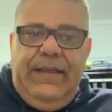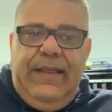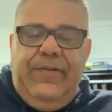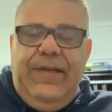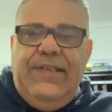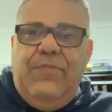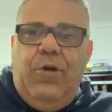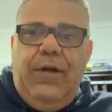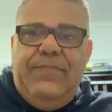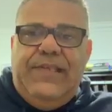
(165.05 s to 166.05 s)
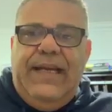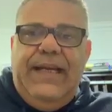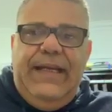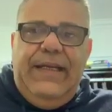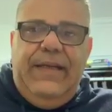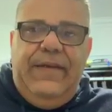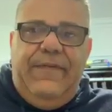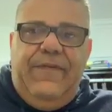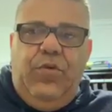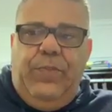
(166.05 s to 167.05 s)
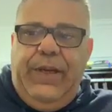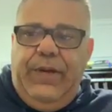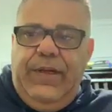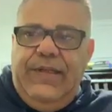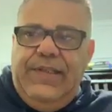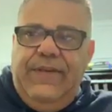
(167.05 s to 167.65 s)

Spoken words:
Now, the reason why I'm saying 4 periods